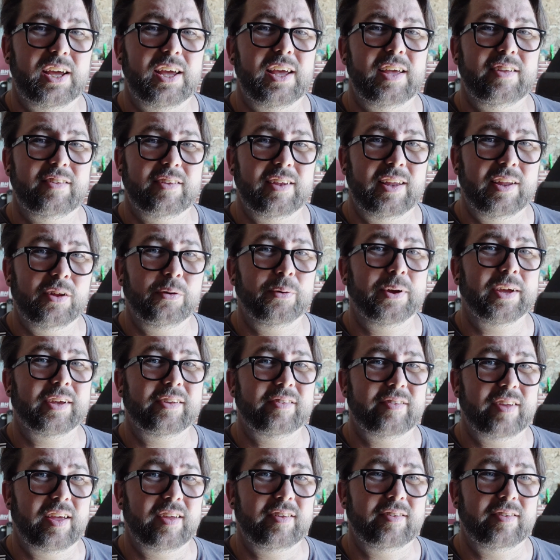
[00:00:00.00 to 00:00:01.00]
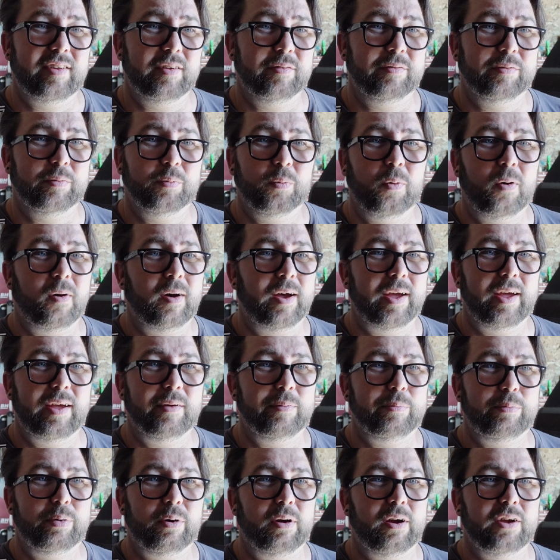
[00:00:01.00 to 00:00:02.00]
is a little excessive. Why
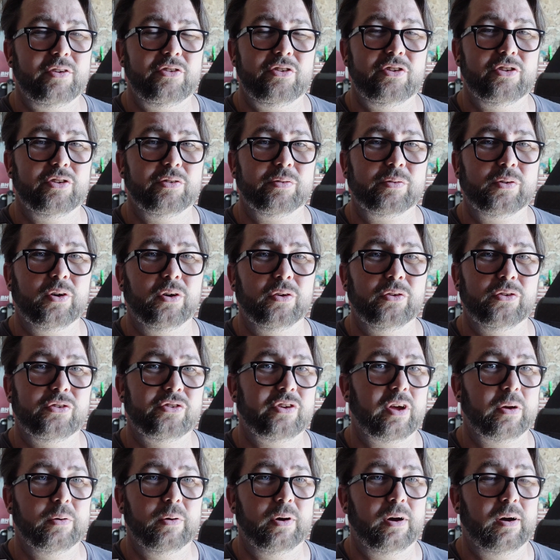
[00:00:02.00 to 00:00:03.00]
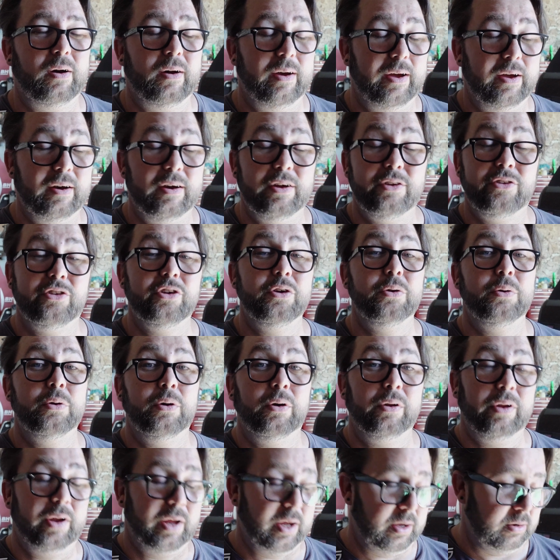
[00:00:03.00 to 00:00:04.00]
prices have gone so high, I do
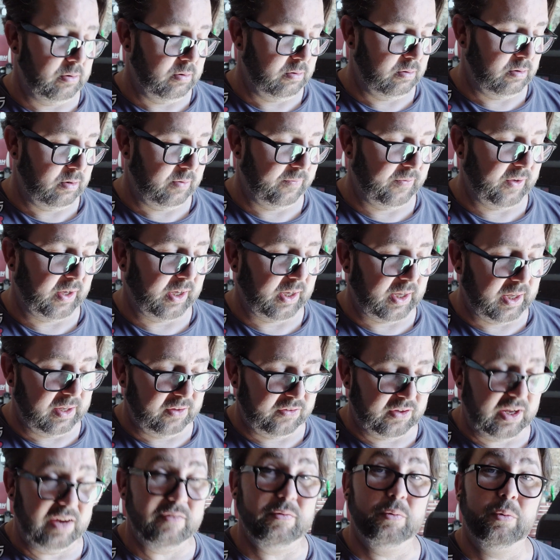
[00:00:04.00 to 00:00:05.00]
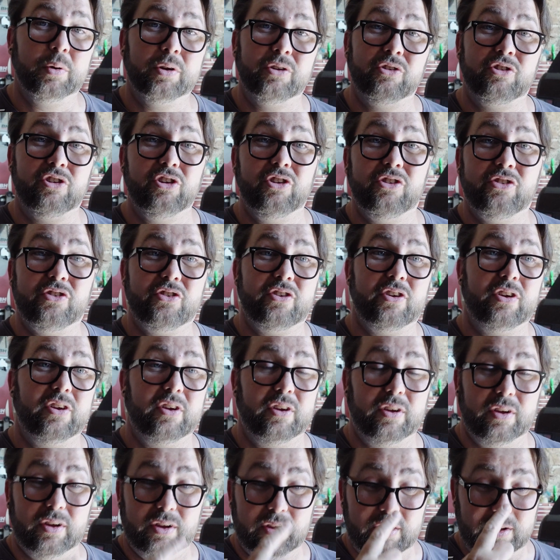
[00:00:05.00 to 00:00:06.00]
not know. I think it's everyone's just,
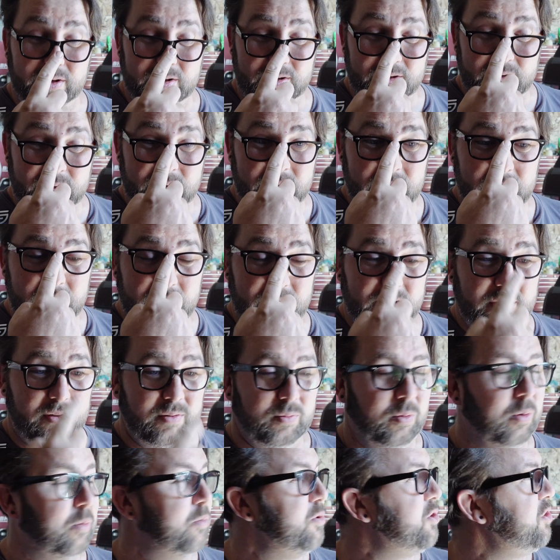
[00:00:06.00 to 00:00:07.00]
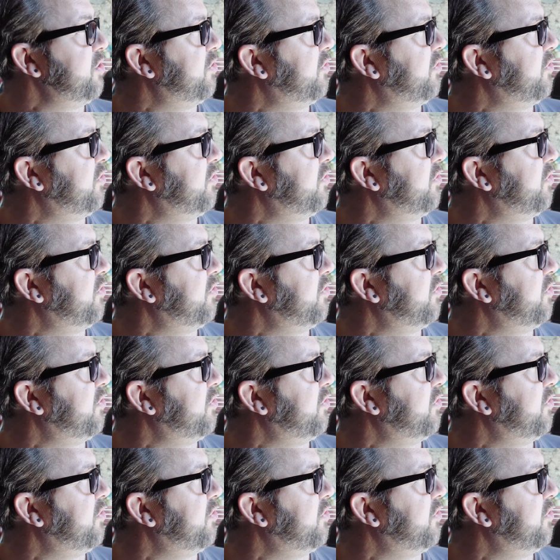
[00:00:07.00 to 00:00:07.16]
what would you